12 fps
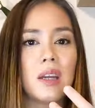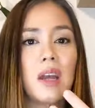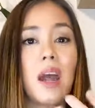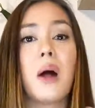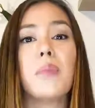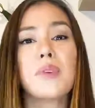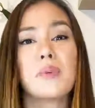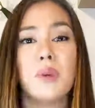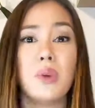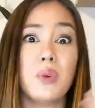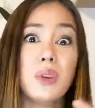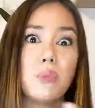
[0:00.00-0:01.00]
helps
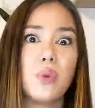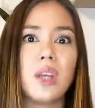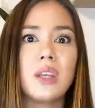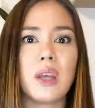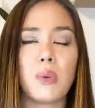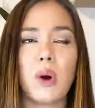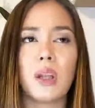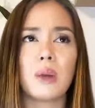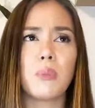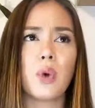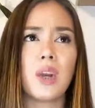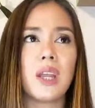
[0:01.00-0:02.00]
me with the breathing while
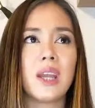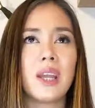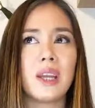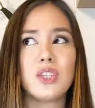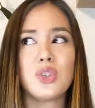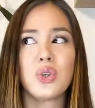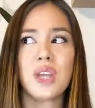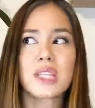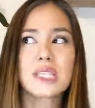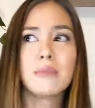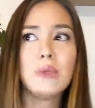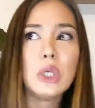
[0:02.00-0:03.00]
I'm running, and I do get
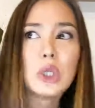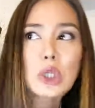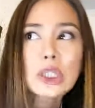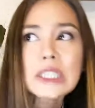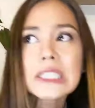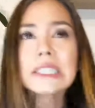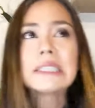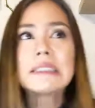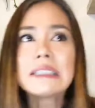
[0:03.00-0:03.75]
some looks.